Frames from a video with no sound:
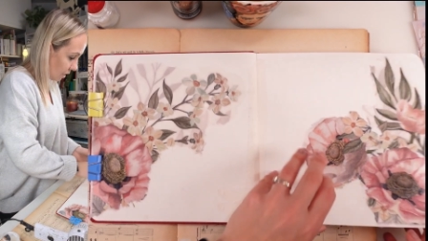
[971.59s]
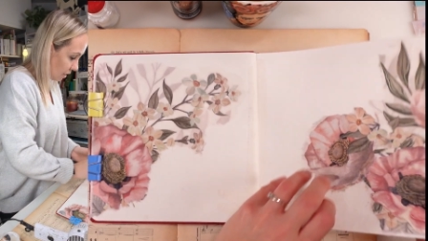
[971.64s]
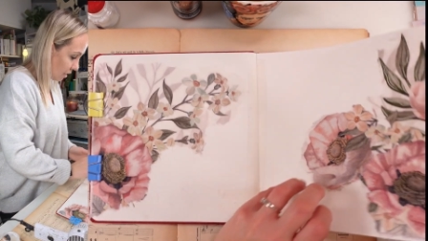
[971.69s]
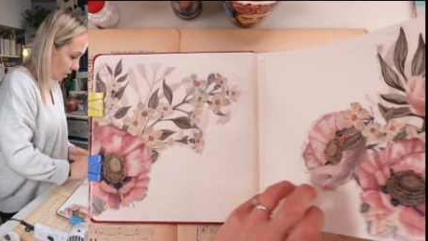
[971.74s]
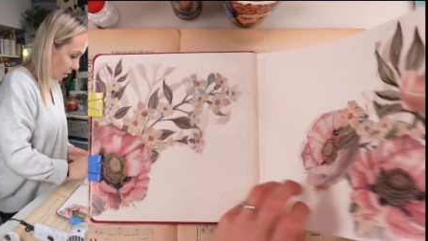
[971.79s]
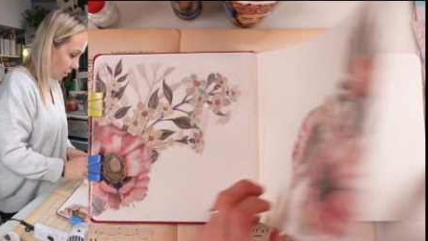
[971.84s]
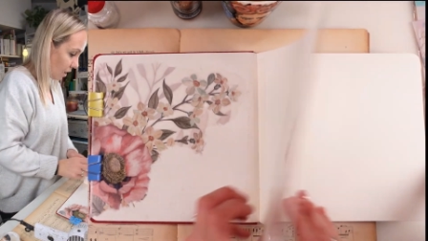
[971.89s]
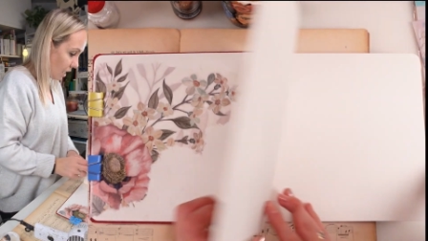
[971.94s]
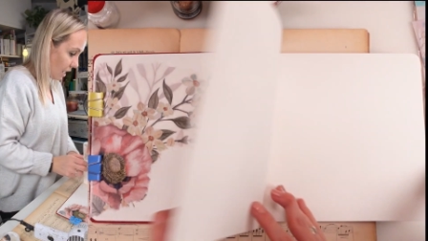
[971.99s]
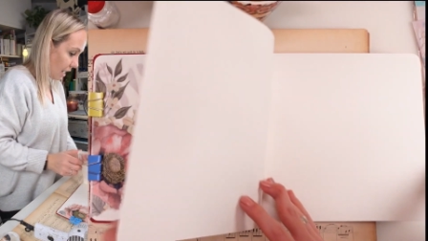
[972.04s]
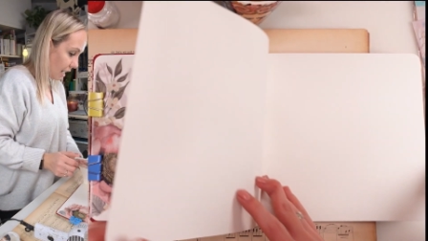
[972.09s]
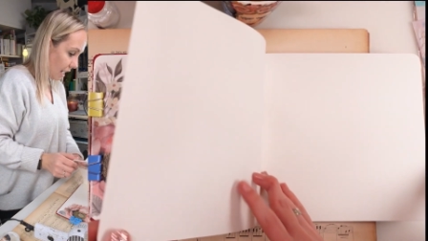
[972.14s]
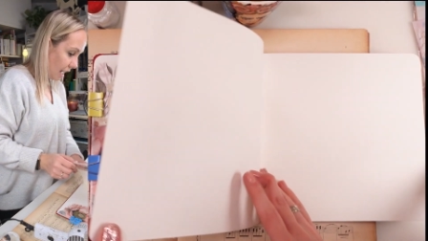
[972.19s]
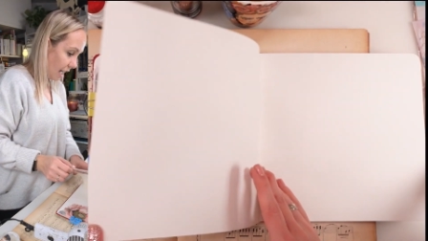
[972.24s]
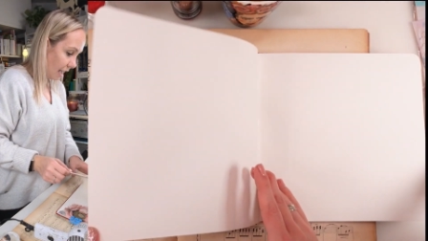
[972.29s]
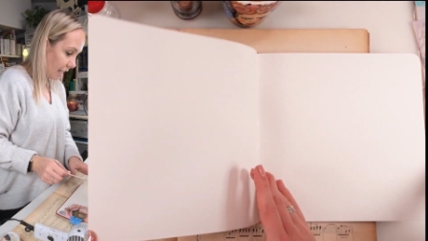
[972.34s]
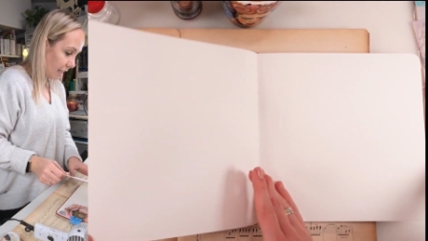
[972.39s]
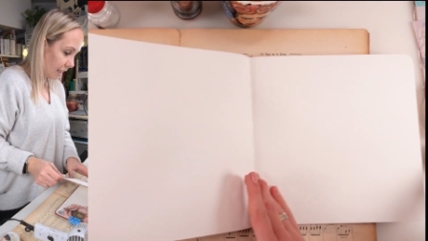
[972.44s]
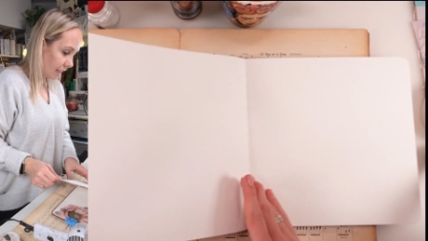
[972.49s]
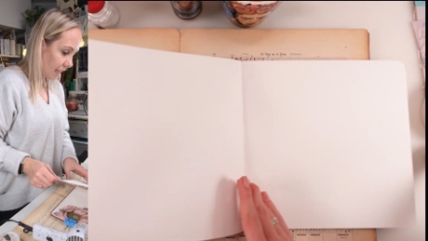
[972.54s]
now
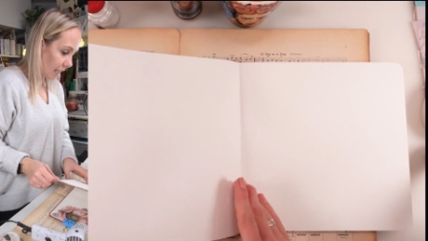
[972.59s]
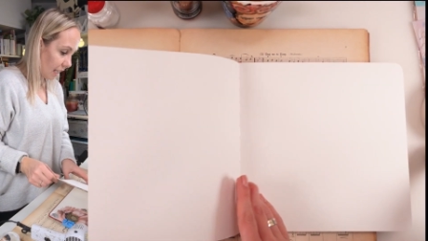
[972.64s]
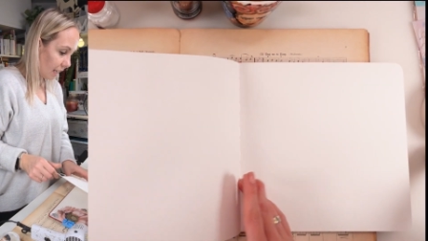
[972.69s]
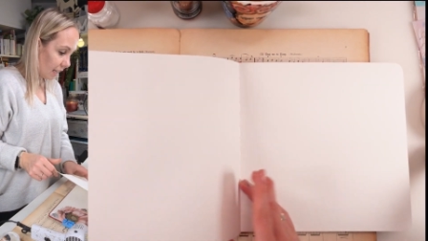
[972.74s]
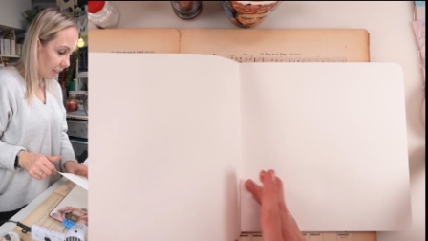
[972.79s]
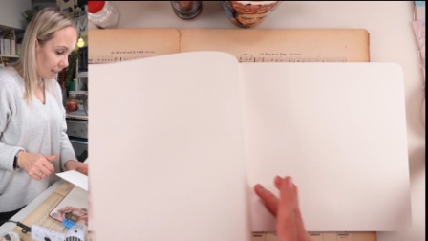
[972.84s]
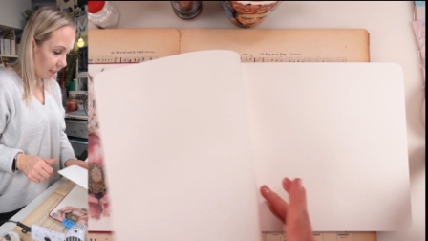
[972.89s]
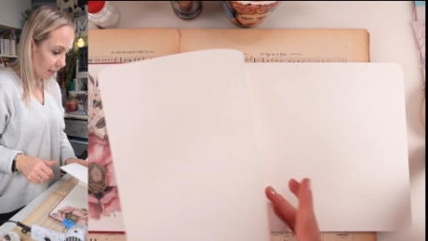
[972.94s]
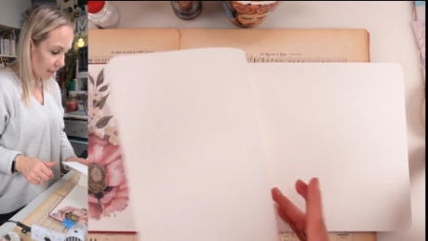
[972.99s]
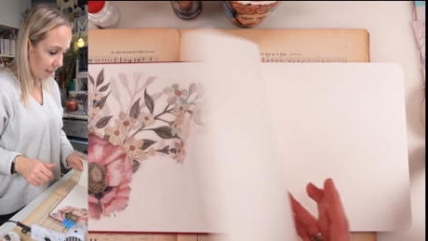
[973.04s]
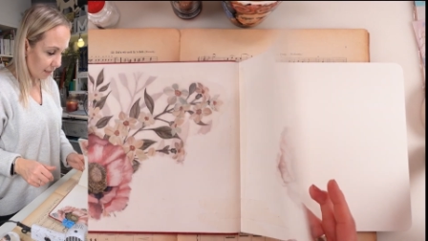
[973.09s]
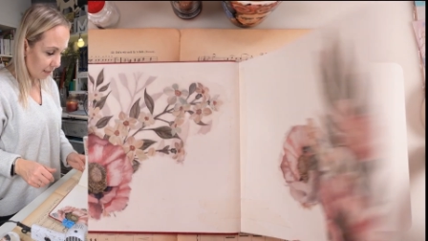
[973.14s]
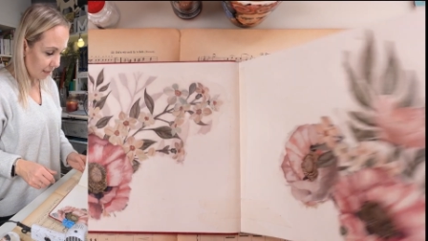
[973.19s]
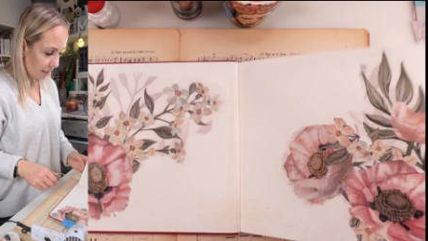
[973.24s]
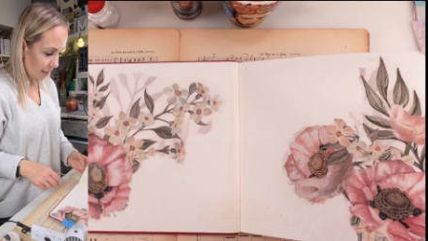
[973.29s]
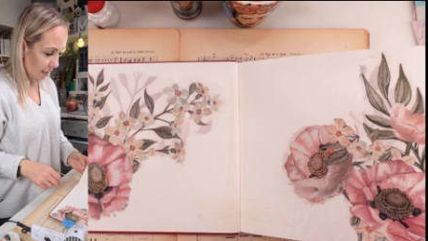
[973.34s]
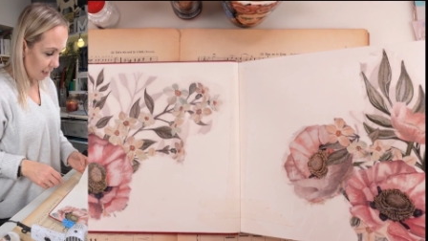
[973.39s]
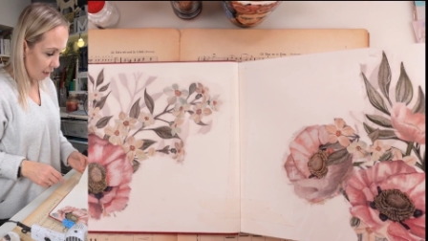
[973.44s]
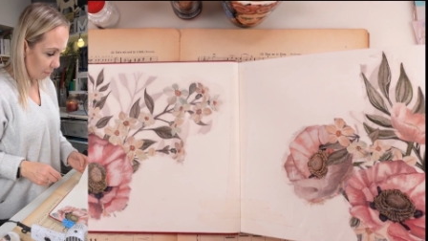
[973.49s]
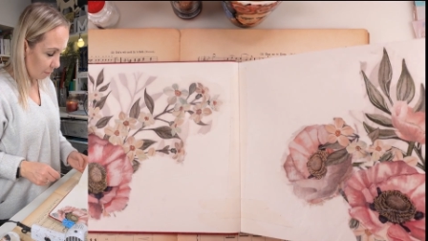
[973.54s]
I think
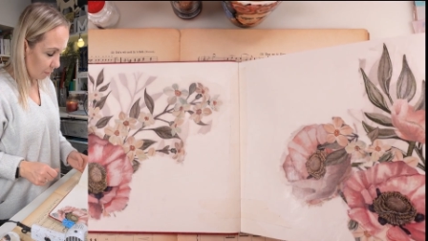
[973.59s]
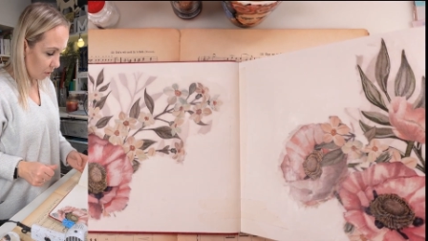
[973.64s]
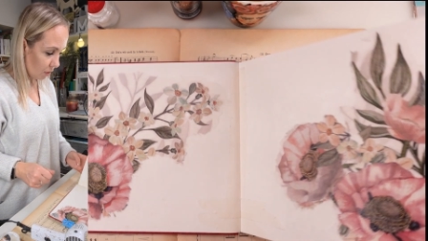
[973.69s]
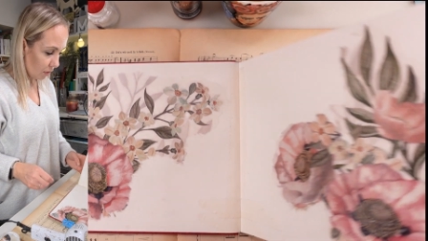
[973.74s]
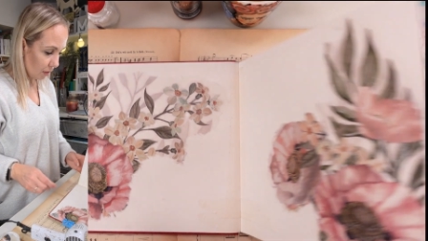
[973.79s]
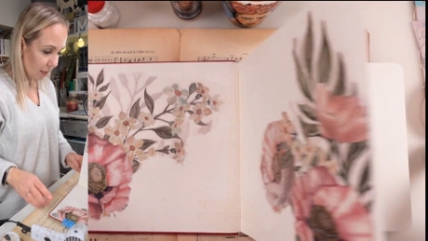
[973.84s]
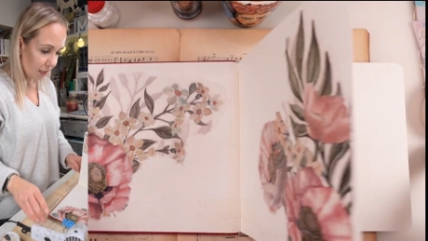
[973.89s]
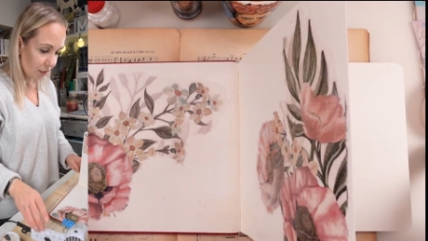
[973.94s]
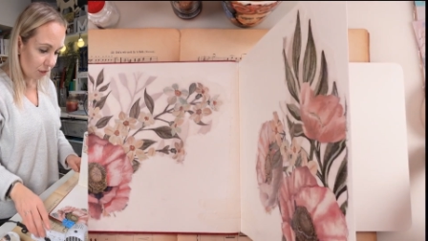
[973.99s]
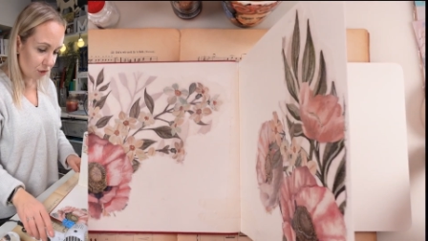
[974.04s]
I'm gonna